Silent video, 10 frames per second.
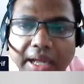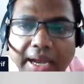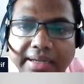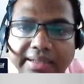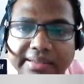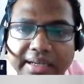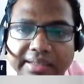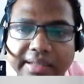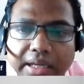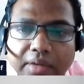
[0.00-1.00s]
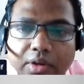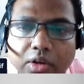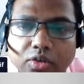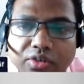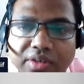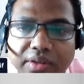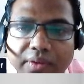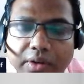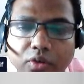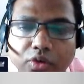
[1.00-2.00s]
and discuss and evaluations
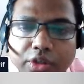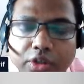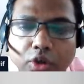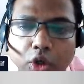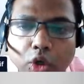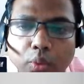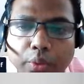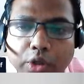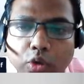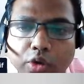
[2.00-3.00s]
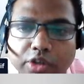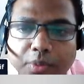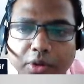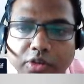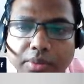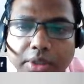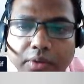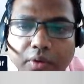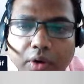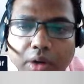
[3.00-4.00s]
different sources. We took
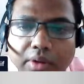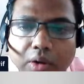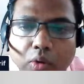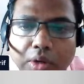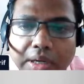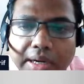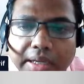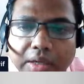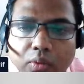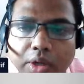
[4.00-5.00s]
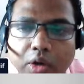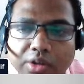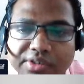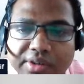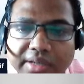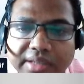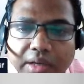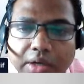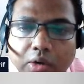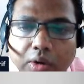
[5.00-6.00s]
responsibility for our own learning. We construct
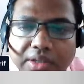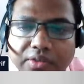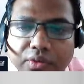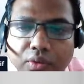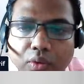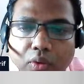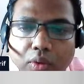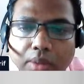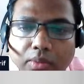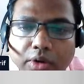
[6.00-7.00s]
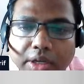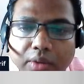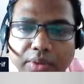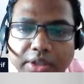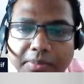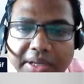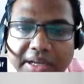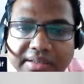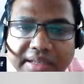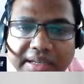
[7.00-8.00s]
our knowledge through collaborating with
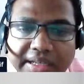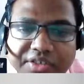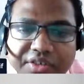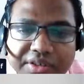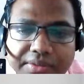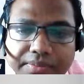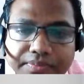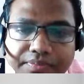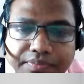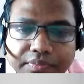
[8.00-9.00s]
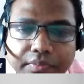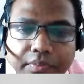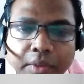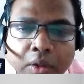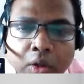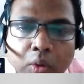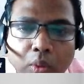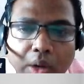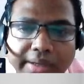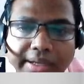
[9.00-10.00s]
peers and lectures.
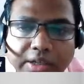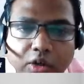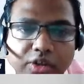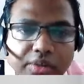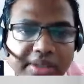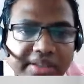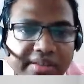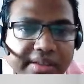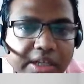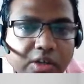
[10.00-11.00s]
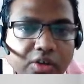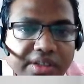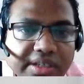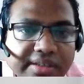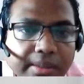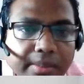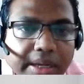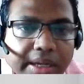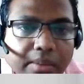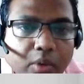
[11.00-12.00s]
What technology means? Technology is the
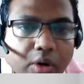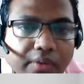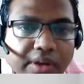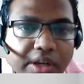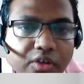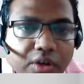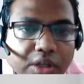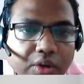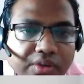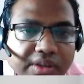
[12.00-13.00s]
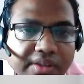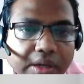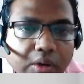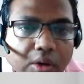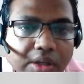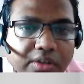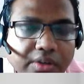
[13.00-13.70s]
making, modification, uses, and knowledge